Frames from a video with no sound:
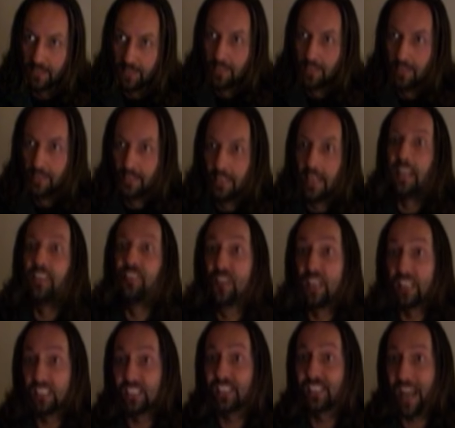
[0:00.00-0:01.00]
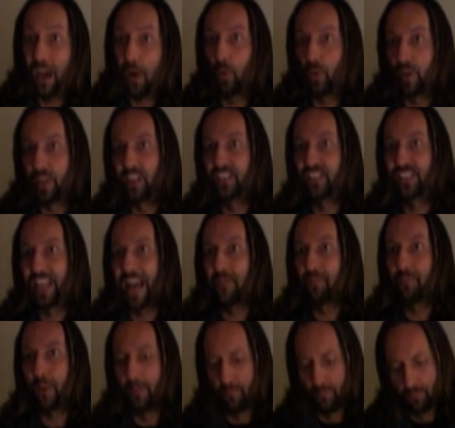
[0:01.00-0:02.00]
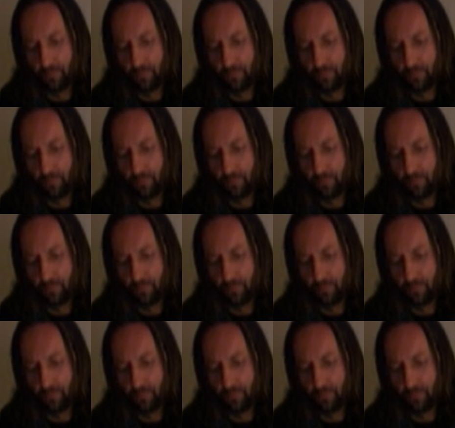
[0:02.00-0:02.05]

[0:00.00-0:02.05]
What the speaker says: Don't worry, there is a way to kill the